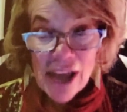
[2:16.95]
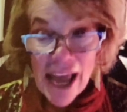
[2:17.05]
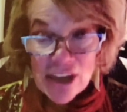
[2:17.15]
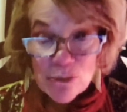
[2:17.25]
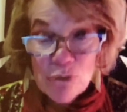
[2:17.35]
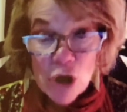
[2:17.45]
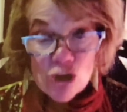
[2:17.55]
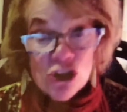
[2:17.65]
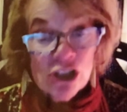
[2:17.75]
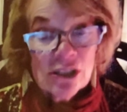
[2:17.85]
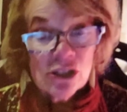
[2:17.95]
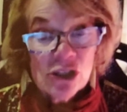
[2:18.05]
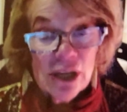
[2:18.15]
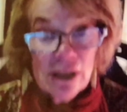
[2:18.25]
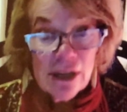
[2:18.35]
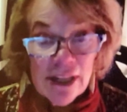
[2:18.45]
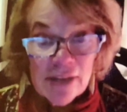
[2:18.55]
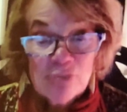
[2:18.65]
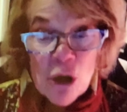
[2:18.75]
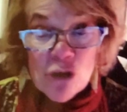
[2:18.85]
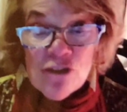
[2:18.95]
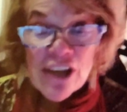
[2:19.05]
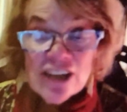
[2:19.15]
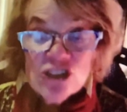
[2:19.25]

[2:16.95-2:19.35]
and emotions that motivate